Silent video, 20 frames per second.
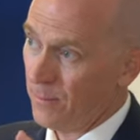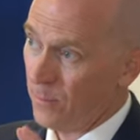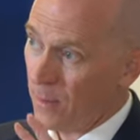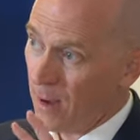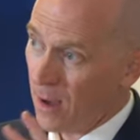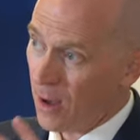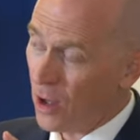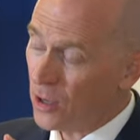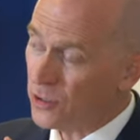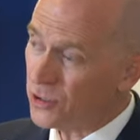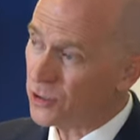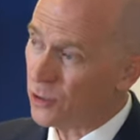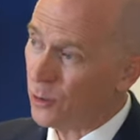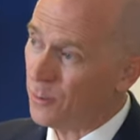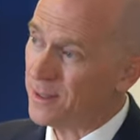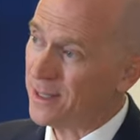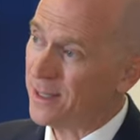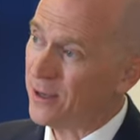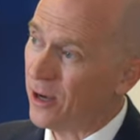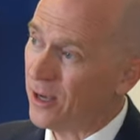also
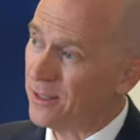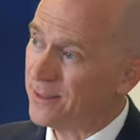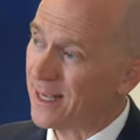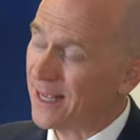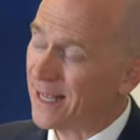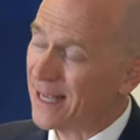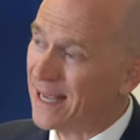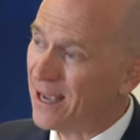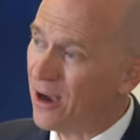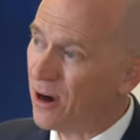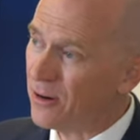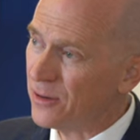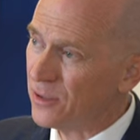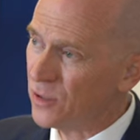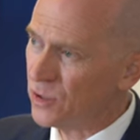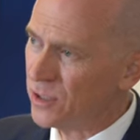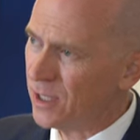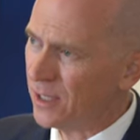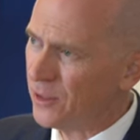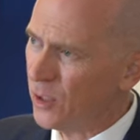because he
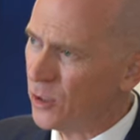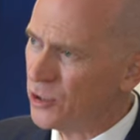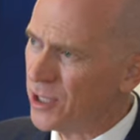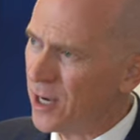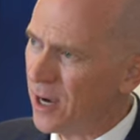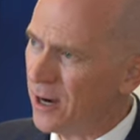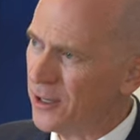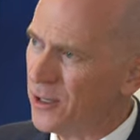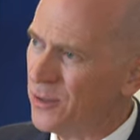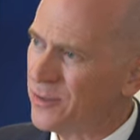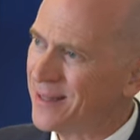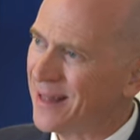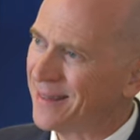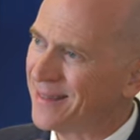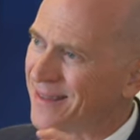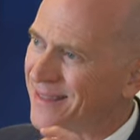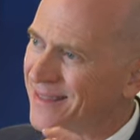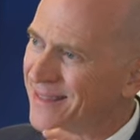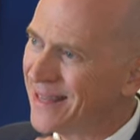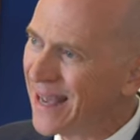argues, Del Noce argues, that
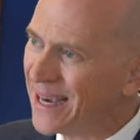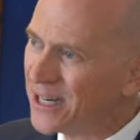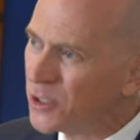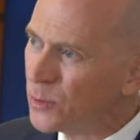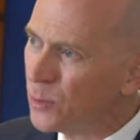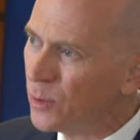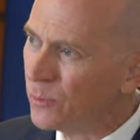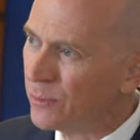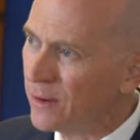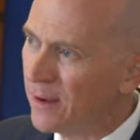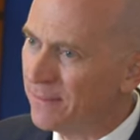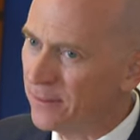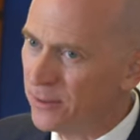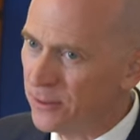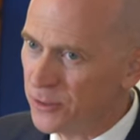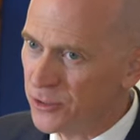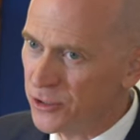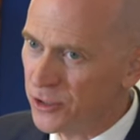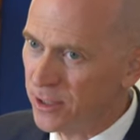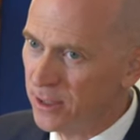the sexual
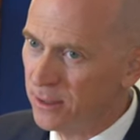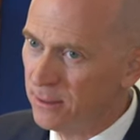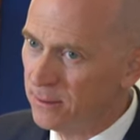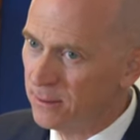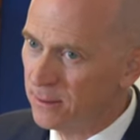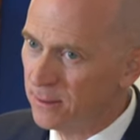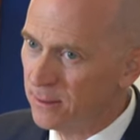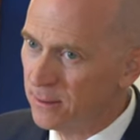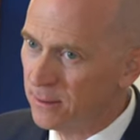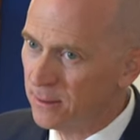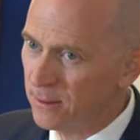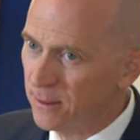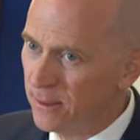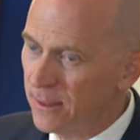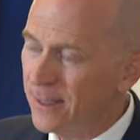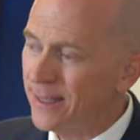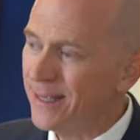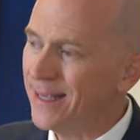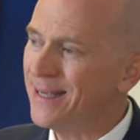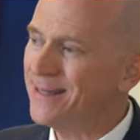revolution
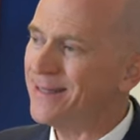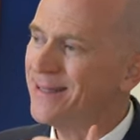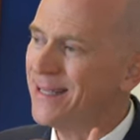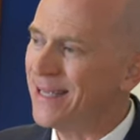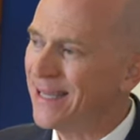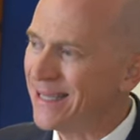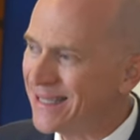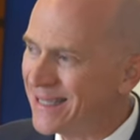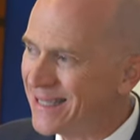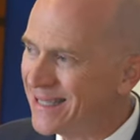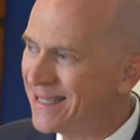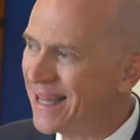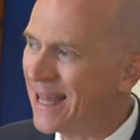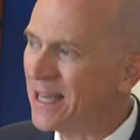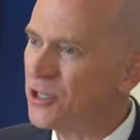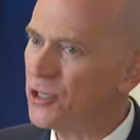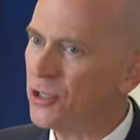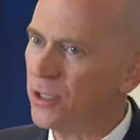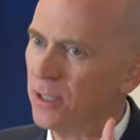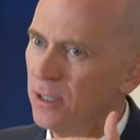is the
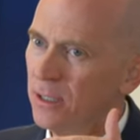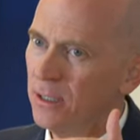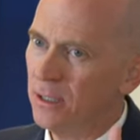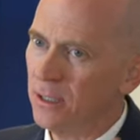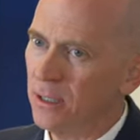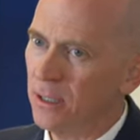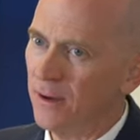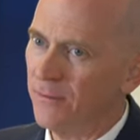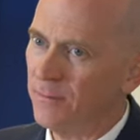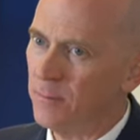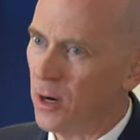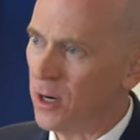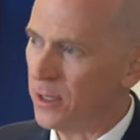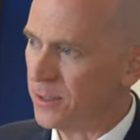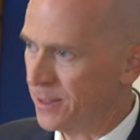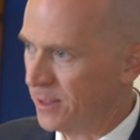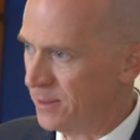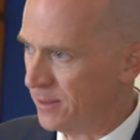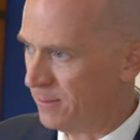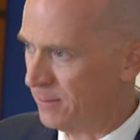extension of
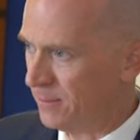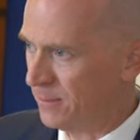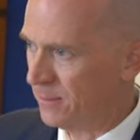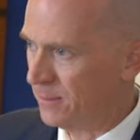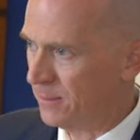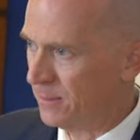Marxism.